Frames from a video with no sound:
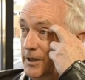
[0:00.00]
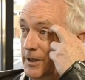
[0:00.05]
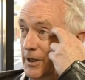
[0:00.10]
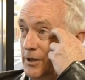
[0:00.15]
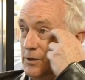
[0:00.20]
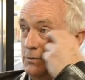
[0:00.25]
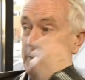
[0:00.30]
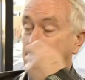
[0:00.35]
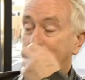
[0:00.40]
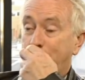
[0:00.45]

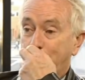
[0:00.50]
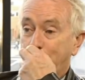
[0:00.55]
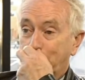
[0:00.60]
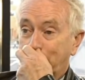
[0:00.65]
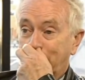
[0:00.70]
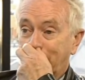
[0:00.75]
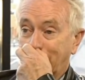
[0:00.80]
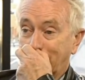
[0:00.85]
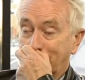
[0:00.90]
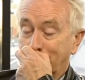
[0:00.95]
It's
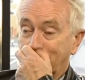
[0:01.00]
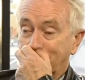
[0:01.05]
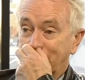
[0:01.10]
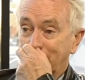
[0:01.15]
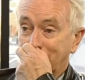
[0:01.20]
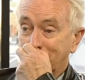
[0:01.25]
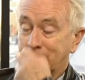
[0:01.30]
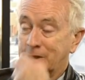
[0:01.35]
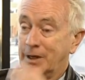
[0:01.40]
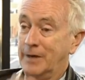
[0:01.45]
where our learning
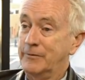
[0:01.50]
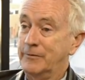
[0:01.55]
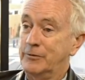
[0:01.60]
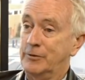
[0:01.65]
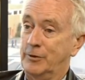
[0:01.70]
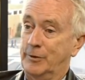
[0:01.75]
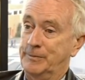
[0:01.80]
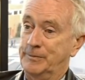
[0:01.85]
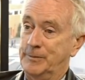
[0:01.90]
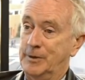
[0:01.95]
has come
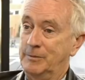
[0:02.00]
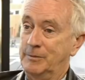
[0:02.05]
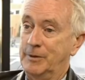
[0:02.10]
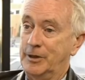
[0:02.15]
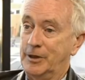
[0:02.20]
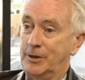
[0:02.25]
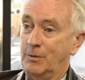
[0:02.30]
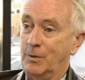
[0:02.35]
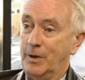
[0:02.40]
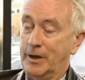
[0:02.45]
from in
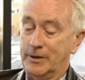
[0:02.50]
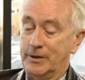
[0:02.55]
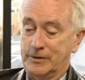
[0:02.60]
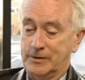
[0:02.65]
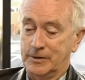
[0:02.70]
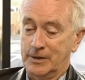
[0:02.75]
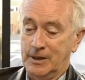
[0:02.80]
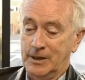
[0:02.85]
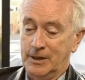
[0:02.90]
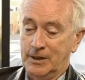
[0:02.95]
many
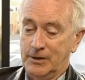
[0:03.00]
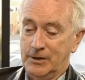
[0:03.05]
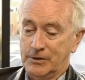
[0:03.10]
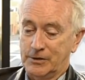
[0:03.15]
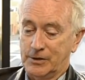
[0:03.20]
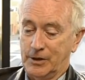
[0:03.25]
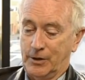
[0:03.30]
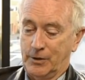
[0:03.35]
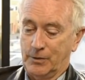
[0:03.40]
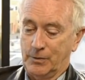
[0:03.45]
ways.
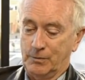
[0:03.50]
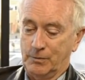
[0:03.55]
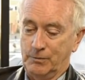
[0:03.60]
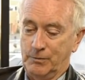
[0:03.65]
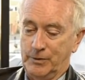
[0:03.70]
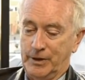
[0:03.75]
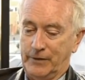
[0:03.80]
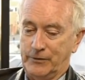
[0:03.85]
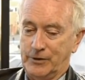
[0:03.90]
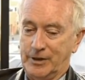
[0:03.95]
So
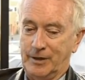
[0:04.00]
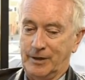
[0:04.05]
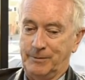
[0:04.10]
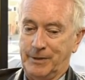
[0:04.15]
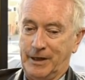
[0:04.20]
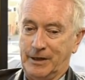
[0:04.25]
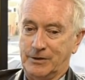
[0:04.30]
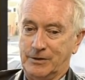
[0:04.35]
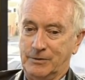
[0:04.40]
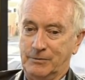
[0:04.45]
we have to get
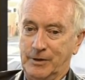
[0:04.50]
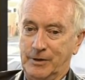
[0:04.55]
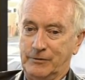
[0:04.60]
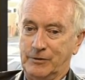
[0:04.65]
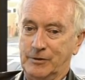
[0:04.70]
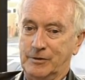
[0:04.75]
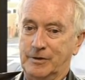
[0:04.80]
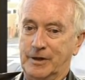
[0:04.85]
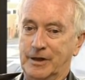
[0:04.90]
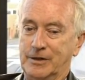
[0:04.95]

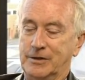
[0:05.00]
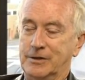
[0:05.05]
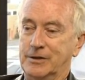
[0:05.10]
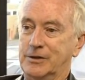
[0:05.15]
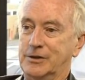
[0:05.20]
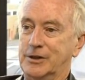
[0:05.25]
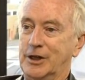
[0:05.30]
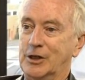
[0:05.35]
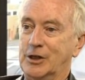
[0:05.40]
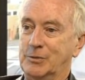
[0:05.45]
to the
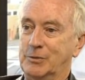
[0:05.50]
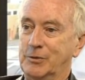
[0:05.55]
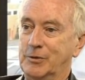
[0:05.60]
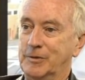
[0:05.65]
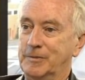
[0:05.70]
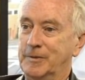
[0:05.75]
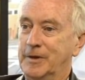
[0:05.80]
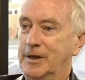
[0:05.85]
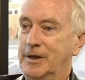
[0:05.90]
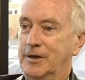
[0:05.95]
stage where
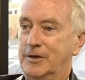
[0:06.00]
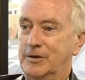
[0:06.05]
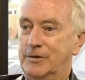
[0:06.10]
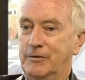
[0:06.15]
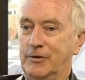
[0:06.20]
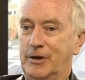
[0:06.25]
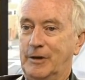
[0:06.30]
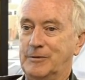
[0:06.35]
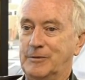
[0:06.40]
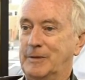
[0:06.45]
we
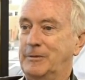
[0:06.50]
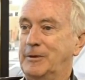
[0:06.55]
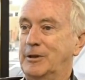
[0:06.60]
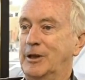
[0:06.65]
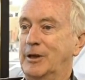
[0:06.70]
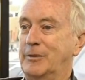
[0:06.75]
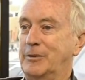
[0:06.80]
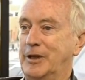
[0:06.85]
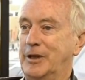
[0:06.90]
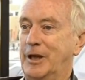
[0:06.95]
develop something
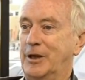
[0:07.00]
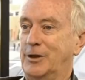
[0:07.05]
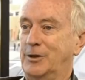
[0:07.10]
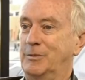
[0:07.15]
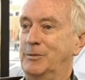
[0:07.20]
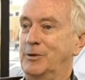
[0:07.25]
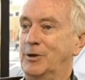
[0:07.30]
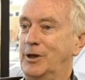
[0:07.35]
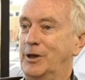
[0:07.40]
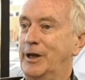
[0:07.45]
like what they had in the
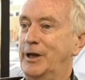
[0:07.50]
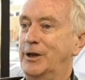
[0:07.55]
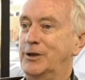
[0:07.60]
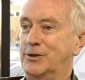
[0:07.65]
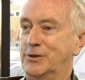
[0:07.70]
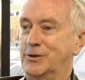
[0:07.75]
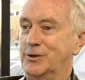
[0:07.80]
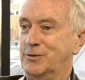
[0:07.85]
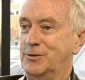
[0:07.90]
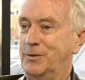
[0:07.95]
Middle
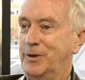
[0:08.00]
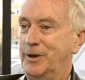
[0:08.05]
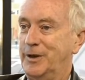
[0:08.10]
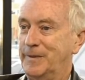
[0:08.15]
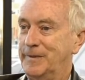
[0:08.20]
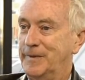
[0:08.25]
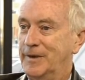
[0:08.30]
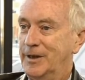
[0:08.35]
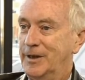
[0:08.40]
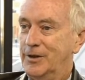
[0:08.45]
Ages,
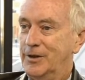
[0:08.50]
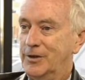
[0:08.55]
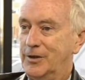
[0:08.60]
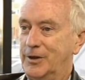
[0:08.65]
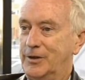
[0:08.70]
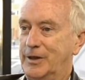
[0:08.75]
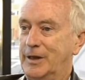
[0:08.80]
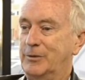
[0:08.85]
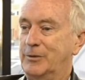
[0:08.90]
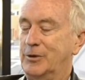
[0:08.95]
where
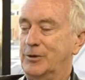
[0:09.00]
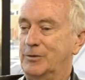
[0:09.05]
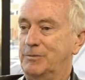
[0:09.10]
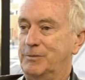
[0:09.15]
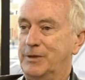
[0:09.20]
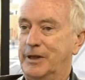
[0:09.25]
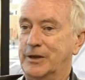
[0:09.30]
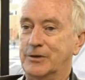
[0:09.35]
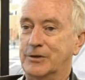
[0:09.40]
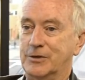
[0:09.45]
they were
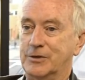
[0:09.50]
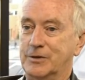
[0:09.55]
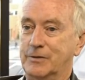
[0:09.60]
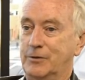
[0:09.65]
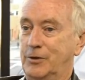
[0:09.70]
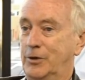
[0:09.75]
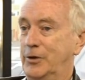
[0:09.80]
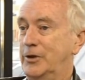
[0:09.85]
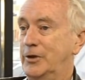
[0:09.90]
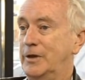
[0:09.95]
places of
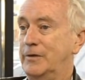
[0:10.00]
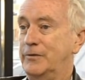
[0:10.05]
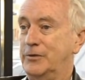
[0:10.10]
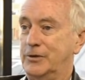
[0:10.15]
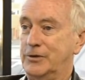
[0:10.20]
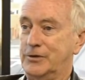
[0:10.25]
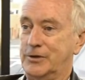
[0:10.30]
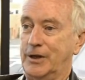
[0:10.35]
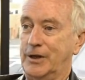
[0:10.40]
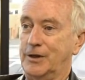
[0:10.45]
learning for
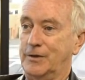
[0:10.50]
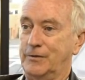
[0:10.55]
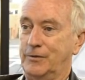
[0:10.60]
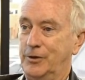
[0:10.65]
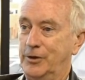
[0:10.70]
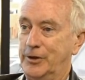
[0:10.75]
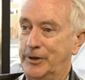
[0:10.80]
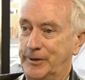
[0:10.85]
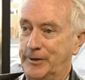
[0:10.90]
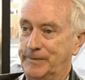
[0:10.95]
the sake of
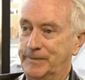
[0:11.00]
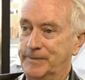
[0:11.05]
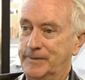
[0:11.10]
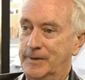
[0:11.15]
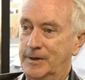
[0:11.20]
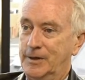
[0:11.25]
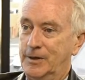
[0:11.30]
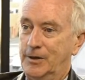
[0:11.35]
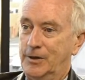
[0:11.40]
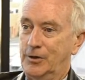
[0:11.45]
learning,
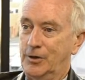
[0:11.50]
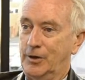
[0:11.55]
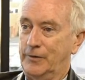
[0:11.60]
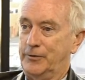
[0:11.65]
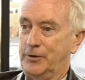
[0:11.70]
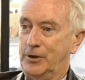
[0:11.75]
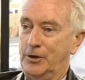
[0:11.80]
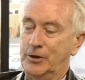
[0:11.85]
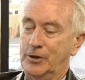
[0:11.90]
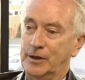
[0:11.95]
not
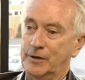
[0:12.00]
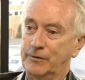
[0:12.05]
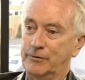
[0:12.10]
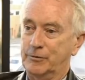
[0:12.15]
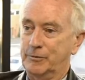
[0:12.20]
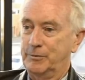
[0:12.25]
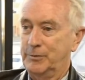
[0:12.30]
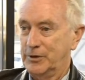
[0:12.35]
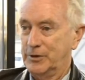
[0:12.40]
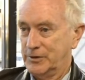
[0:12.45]
for learning for
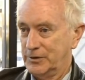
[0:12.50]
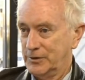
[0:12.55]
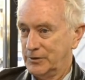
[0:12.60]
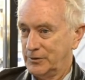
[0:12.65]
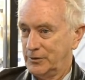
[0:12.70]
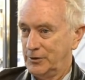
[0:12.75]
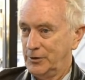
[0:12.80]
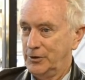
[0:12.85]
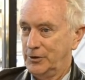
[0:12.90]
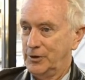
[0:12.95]
a business
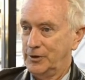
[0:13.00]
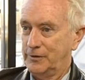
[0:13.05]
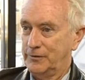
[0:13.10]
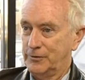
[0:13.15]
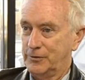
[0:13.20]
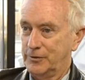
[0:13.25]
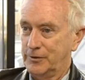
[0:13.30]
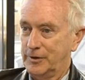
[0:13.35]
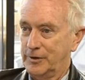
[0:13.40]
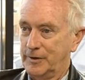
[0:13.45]
or learning
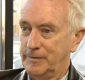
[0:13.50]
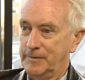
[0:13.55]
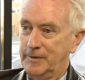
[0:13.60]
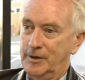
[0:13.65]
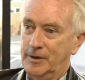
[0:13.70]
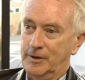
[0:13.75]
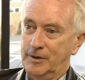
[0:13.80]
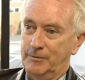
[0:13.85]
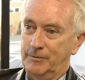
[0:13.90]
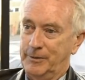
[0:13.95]
for
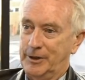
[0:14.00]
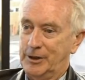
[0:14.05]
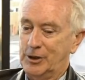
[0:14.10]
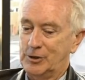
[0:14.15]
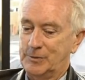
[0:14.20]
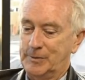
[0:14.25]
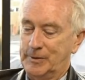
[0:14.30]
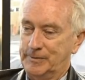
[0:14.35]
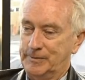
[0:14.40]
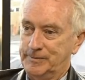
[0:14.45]
management.